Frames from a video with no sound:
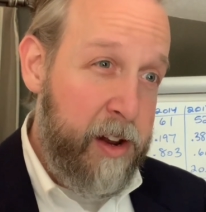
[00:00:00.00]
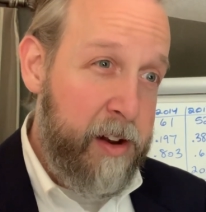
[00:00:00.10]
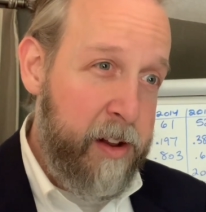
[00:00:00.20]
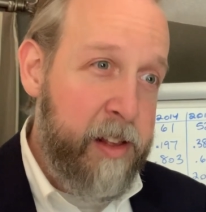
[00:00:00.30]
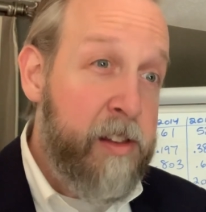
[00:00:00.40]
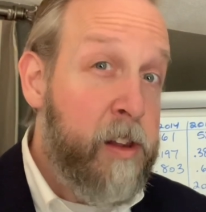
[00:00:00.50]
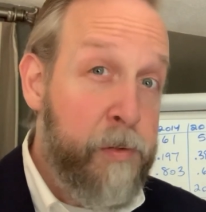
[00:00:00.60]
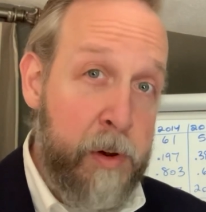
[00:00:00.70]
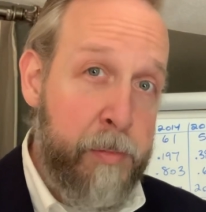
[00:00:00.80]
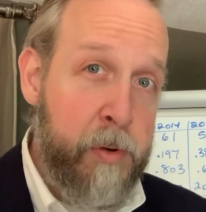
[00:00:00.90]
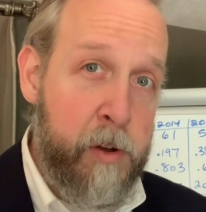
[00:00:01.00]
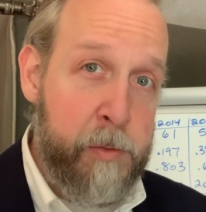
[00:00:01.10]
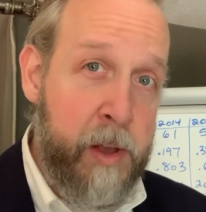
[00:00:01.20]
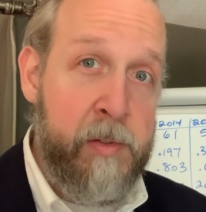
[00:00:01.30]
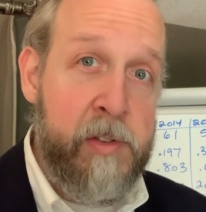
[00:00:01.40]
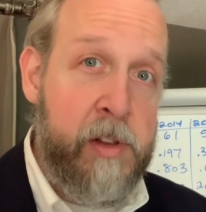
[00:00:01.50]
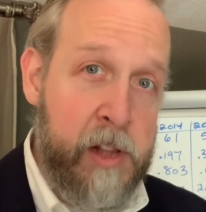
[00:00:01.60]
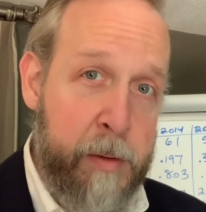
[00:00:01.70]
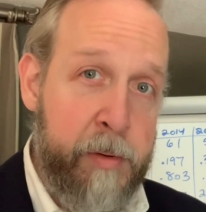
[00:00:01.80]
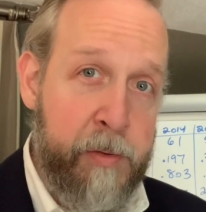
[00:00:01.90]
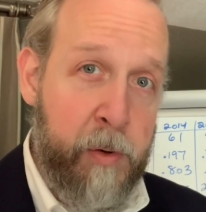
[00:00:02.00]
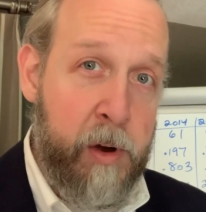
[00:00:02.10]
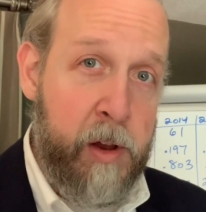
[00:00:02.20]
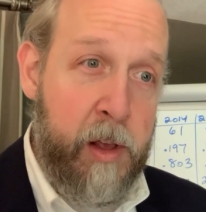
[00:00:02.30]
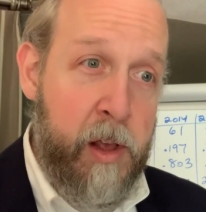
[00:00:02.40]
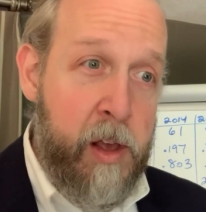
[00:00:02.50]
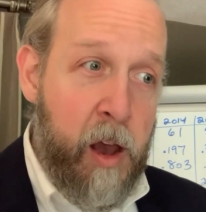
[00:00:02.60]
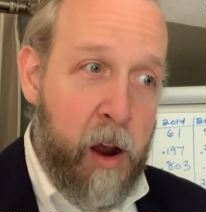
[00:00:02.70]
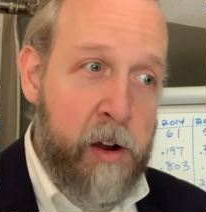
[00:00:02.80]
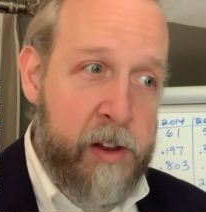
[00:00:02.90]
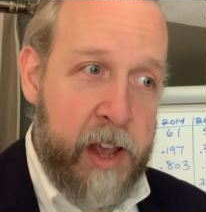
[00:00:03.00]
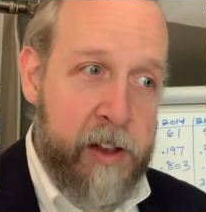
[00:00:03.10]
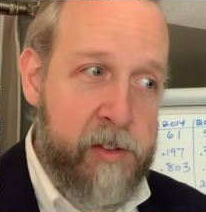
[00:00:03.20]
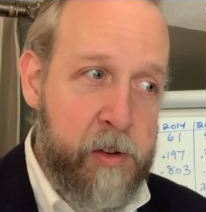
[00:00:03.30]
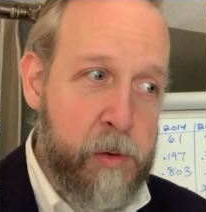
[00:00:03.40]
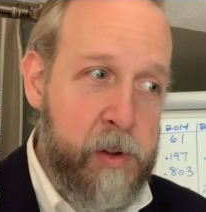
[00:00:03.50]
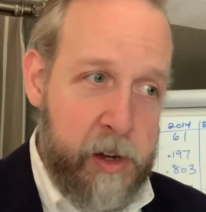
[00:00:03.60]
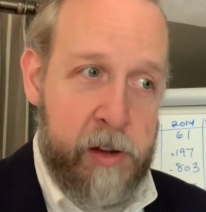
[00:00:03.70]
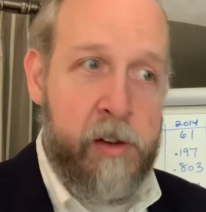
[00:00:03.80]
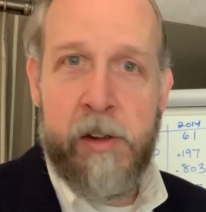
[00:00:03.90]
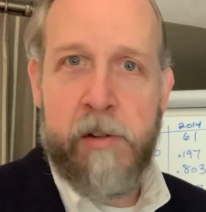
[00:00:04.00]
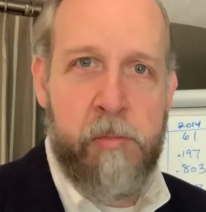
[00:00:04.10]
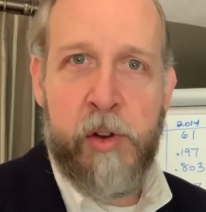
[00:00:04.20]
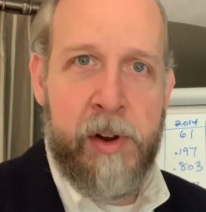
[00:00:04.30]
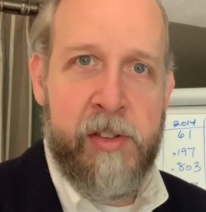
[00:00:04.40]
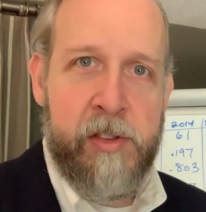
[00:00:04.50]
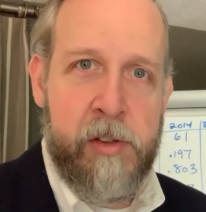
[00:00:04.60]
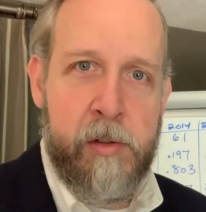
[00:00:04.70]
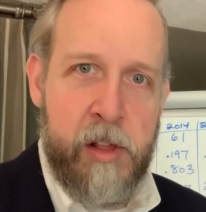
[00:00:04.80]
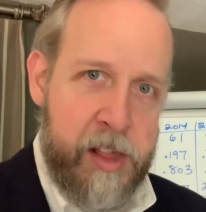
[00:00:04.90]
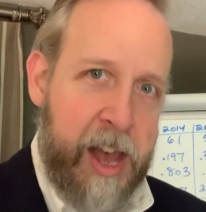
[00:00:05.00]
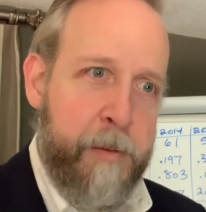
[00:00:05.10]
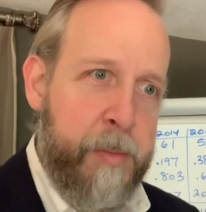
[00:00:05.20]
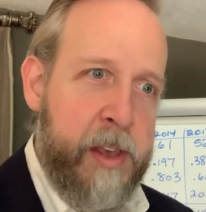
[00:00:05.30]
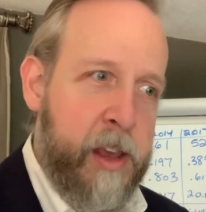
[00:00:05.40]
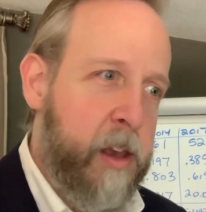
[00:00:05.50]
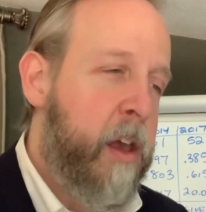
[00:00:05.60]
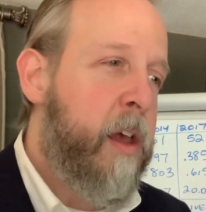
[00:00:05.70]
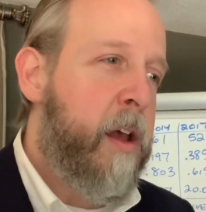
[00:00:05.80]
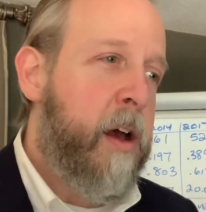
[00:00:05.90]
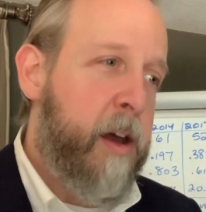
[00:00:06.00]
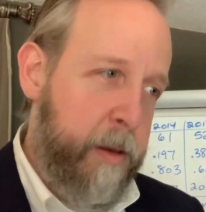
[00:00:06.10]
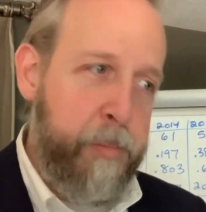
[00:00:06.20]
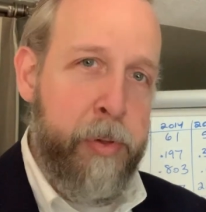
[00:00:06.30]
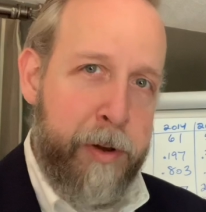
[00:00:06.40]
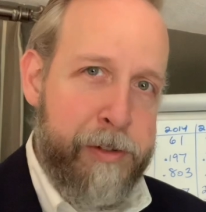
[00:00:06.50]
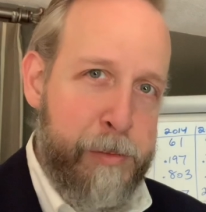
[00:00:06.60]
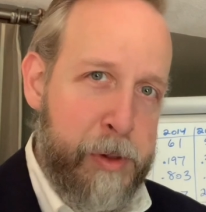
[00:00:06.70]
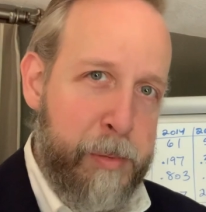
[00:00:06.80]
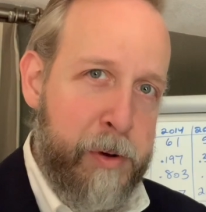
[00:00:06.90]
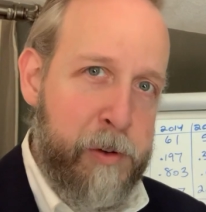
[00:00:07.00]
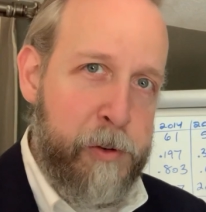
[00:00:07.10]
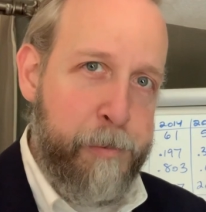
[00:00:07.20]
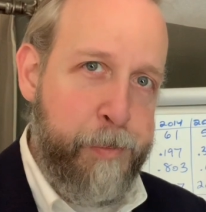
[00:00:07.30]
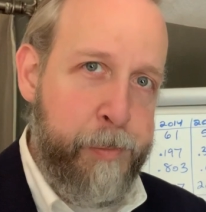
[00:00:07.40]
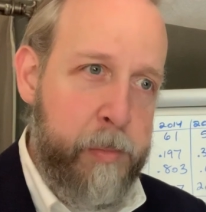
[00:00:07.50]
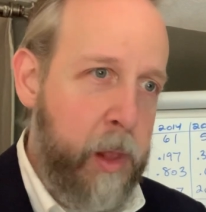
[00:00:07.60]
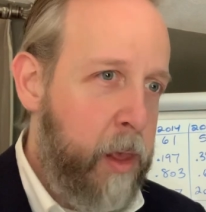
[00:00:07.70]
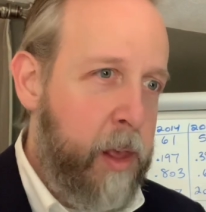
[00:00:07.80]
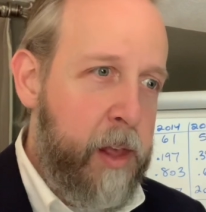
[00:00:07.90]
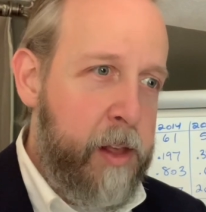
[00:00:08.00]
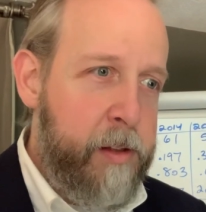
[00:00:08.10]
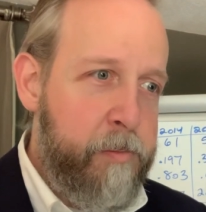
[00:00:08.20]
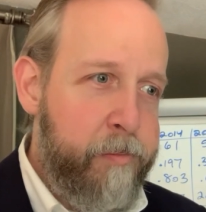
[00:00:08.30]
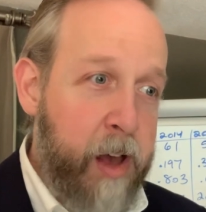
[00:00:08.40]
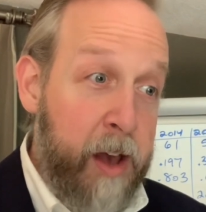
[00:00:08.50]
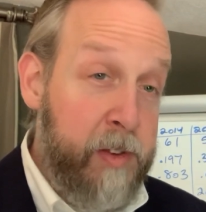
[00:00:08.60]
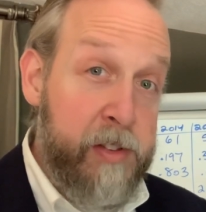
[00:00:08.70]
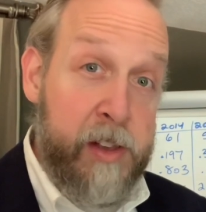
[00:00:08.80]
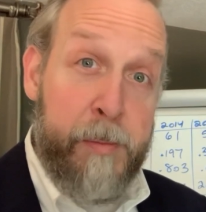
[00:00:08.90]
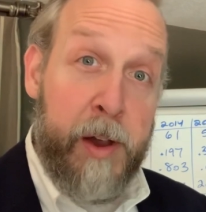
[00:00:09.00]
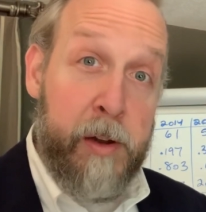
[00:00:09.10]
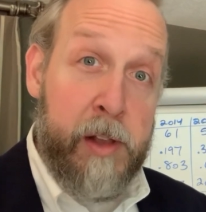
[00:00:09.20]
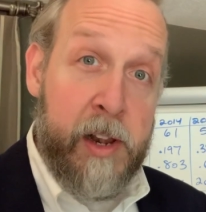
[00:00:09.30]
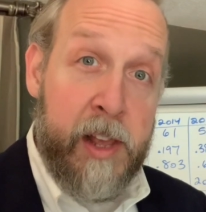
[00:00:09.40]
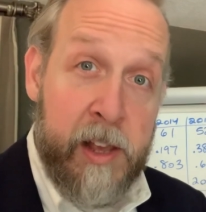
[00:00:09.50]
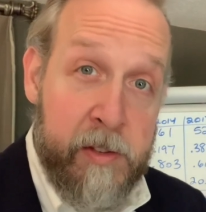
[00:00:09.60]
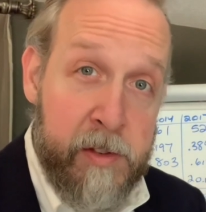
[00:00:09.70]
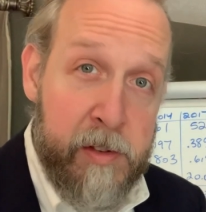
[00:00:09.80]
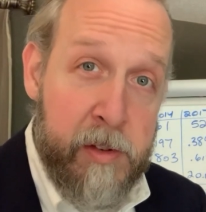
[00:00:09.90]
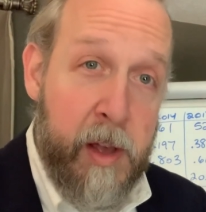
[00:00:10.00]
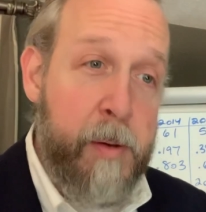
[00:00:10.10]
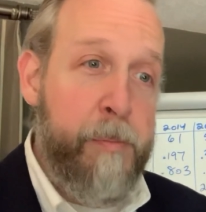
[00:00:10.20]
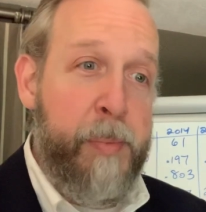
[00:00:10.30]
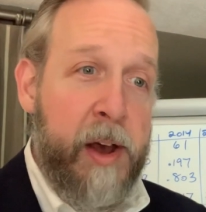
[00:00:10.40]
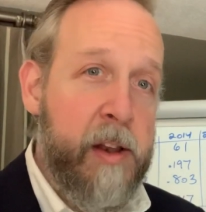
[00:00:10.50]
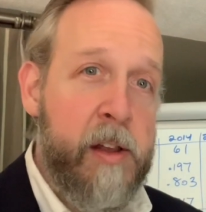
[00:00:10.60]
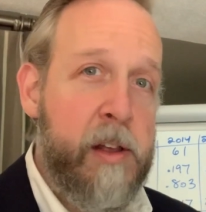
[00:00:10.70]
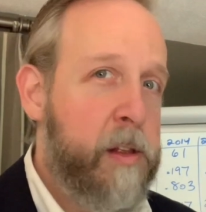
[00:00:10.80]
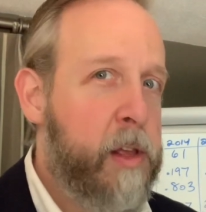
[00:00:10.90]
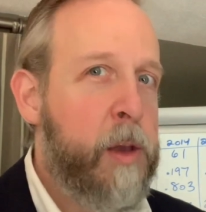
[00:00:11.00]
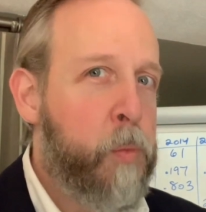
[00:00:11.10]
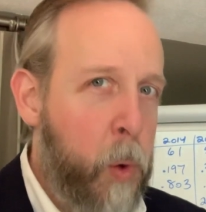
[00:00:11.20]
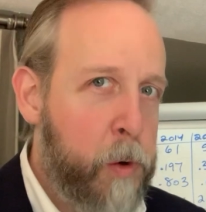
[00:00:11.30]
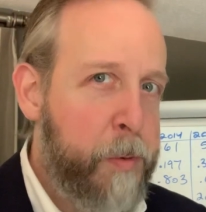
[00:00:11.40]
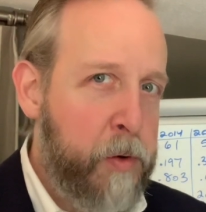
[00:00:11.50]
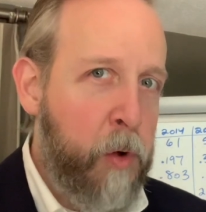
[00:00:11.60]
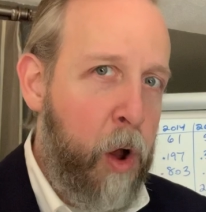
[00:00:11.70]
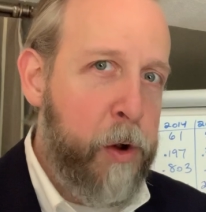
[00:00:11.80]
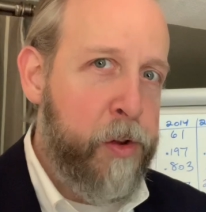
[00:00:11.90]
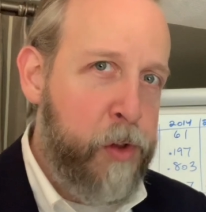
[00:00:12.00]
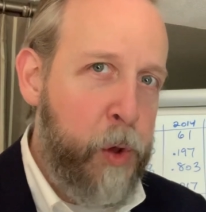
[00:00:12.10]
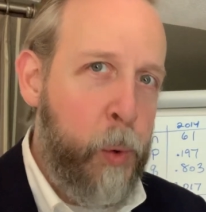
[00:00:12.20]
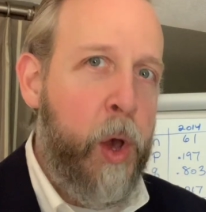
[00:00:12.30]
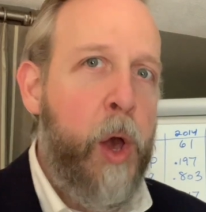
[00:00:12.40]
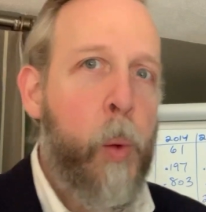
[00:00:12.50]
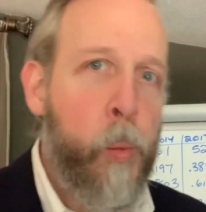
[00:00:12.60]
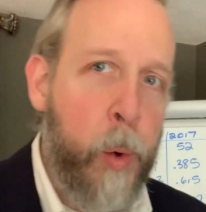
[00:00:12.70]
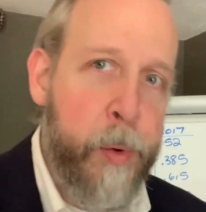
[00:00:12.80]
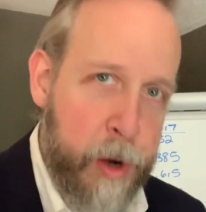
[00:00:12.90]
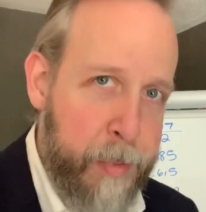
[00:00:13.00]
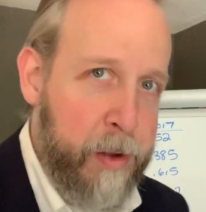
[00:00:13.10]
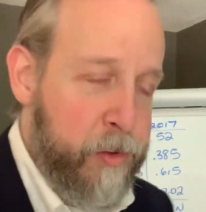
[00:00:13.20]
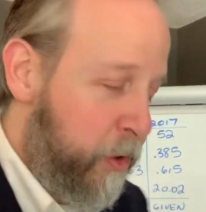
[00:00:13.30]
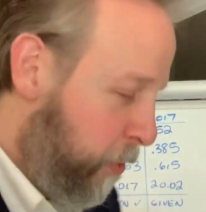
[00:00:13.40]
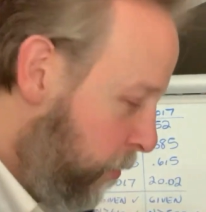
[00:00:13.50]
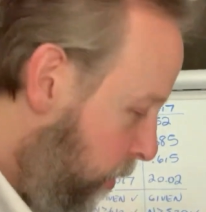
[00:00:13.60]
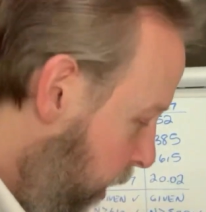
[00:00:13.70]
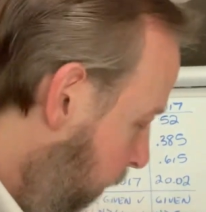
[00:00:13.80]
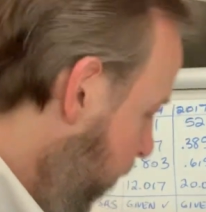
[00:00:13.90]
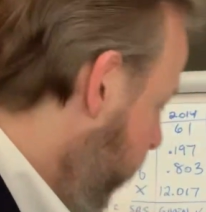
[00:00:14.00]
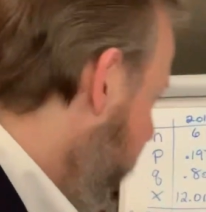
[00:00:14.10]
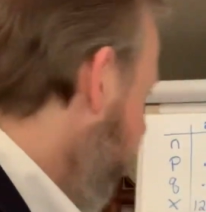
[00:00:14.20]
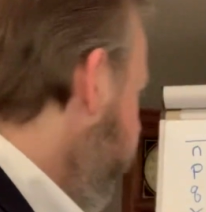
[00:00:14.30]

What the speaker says: Now that's a different approach. We haven't seen that before. Our text didn't address that being a plausible approach. Obviously, apparently it is, but it won't be wrong to do what we're about to do. Anyway,